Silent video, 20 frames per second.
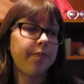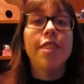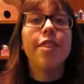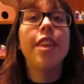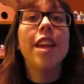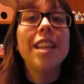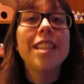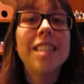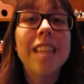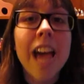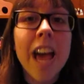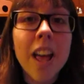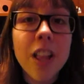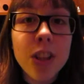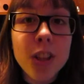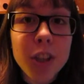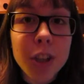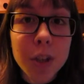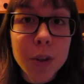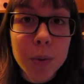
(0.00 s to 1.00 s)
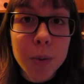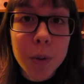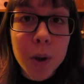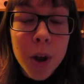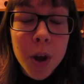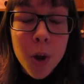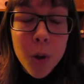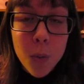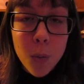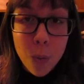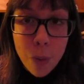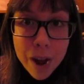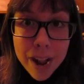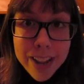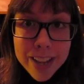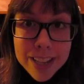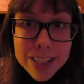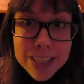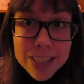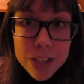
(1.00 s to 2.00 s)
They tell you
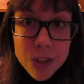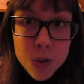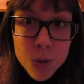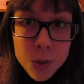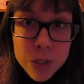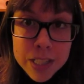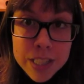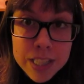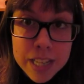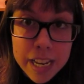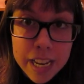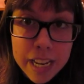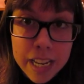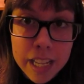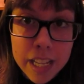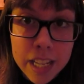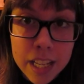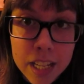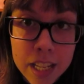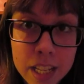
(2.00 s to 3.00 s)
why it's interesting.